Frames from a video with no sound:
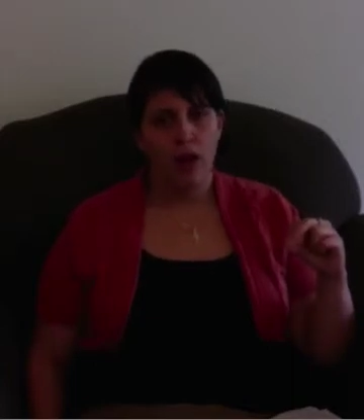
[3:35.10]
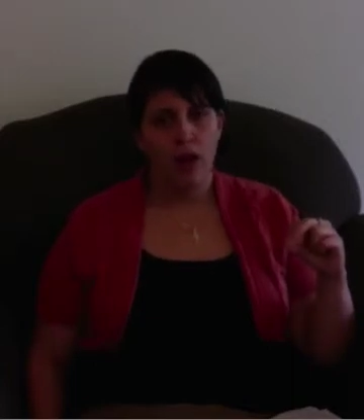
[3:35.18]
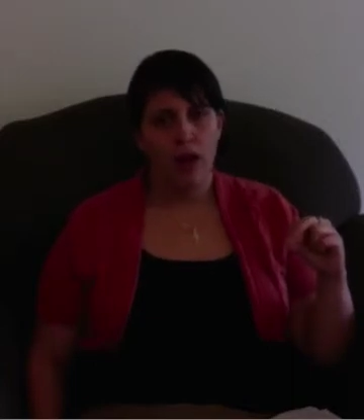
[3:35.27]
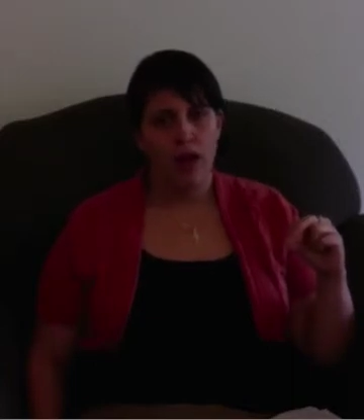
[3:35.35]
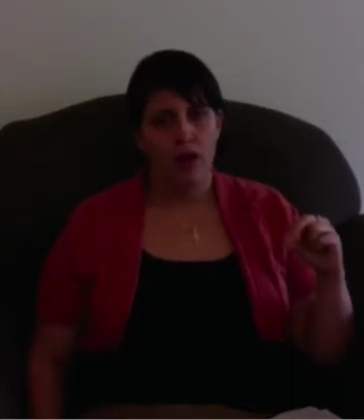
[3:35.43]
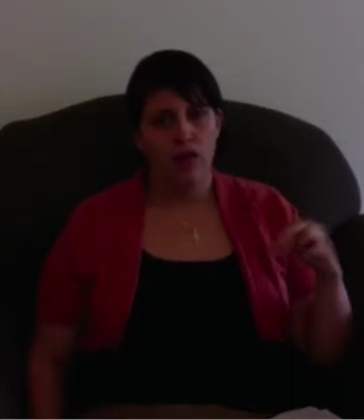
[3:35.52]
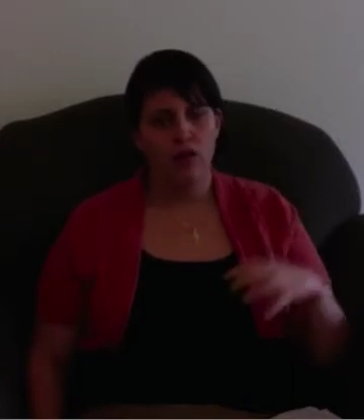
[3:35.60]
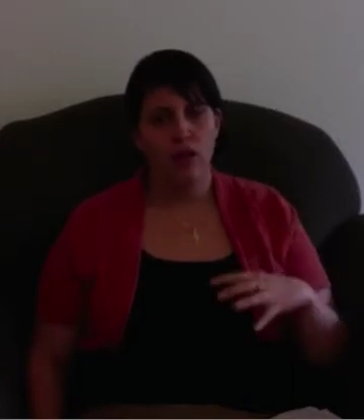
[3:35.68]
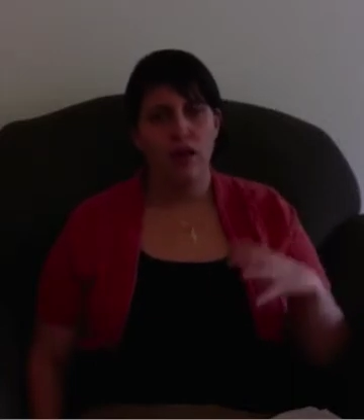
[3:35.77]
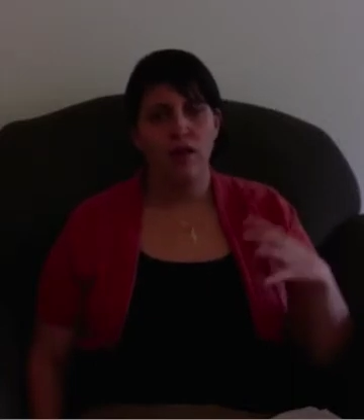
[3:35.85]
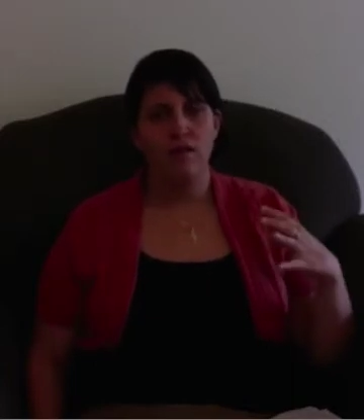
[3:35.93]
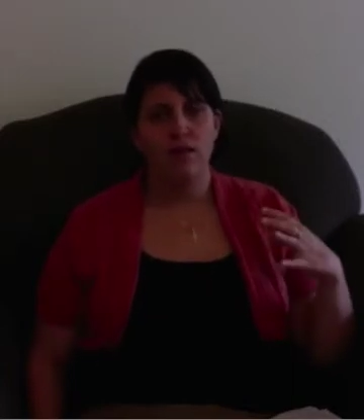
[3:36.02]
And they
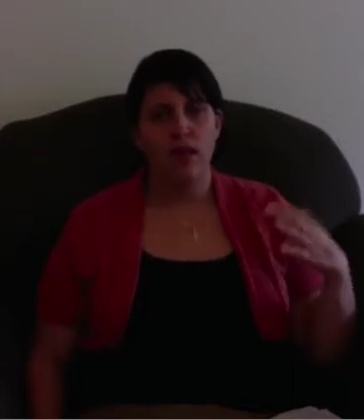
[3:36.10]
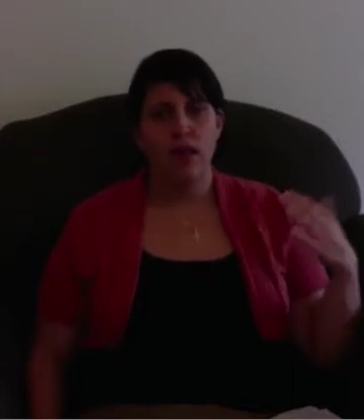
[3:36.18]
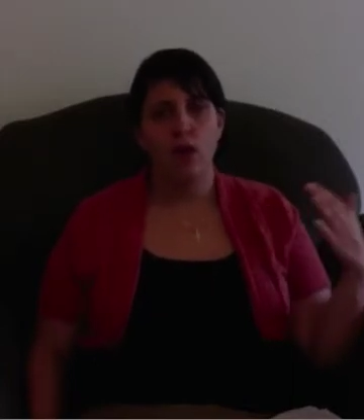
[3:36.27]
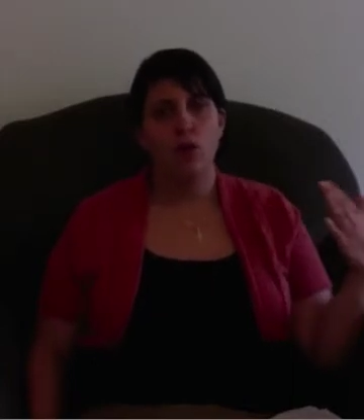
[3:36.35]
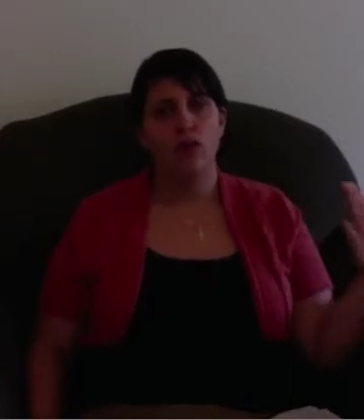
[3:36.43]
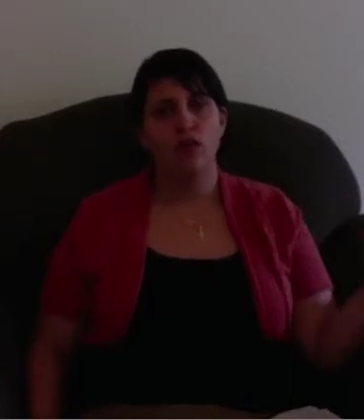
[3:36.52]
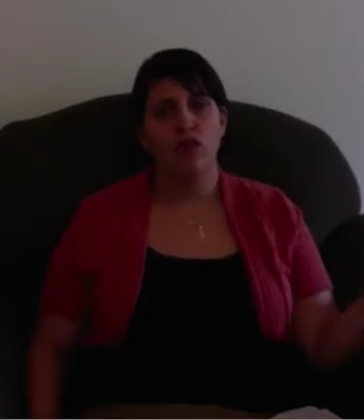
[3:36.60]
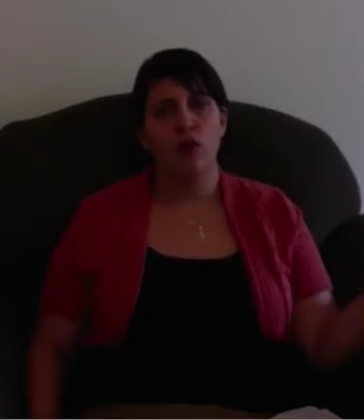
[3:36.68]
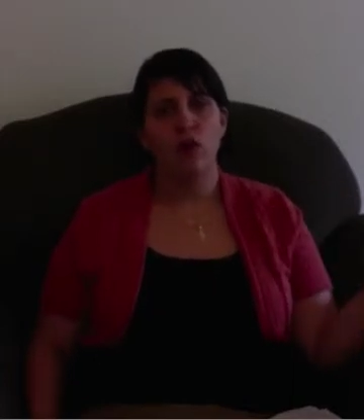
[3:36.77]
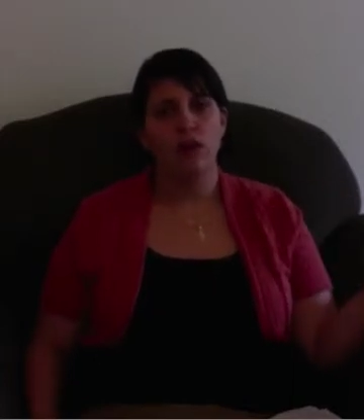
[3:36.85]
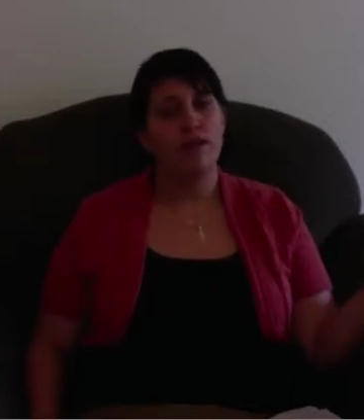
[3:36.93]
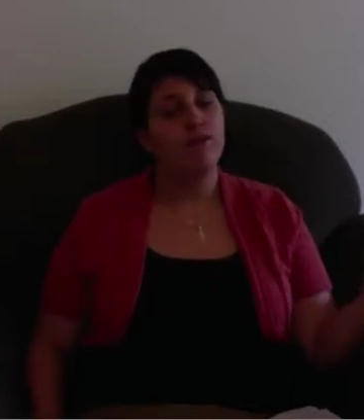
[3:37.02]
get what's
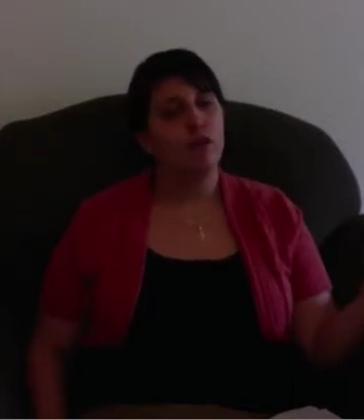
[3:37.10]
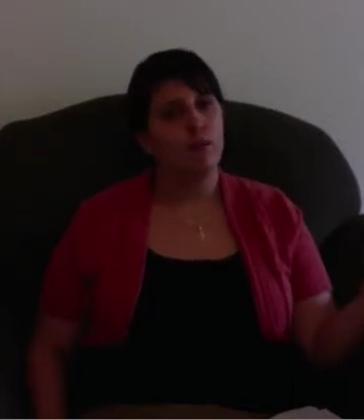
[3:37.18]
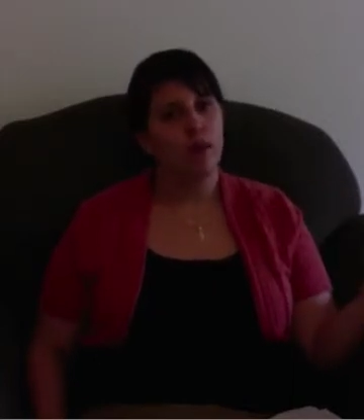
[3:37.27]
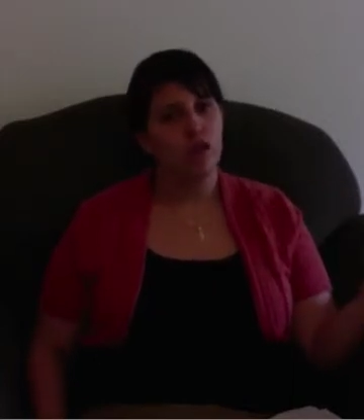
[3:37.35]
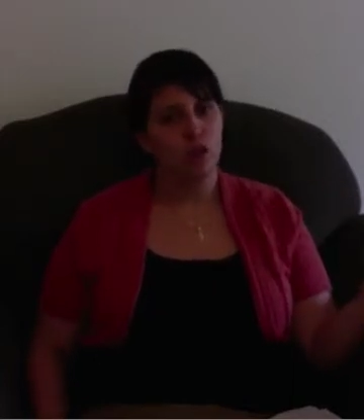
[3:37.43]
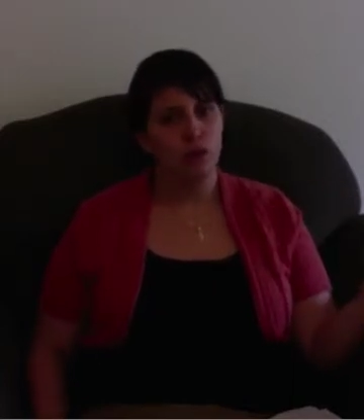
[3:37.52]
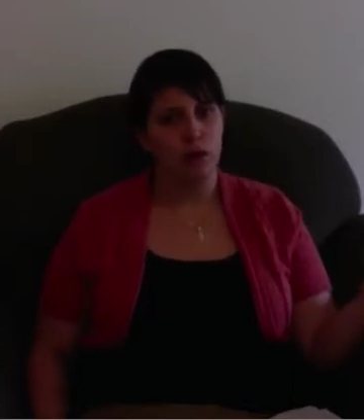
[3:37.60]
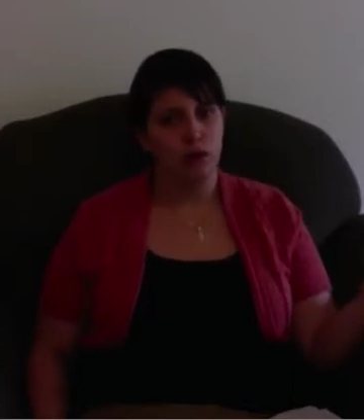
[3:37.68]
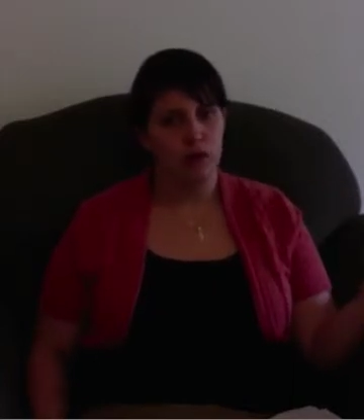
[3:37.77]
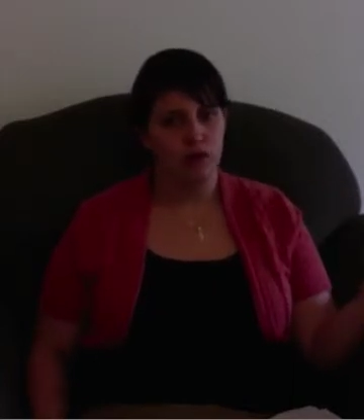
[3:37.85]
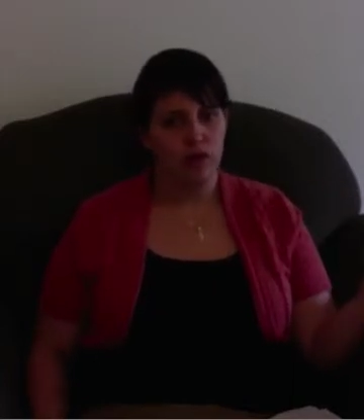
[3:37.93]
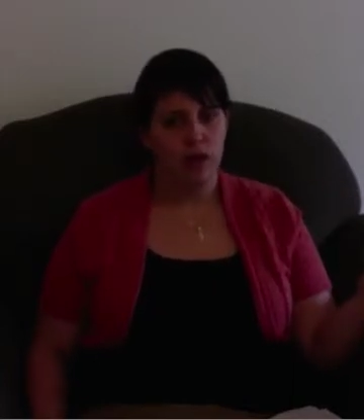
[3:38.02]
called inflammation
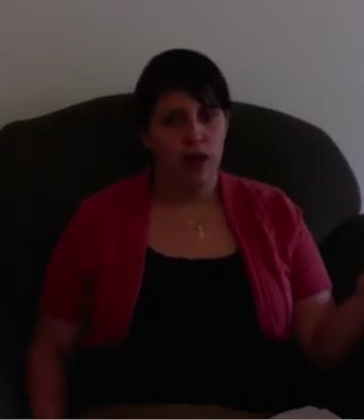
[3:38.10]
markers.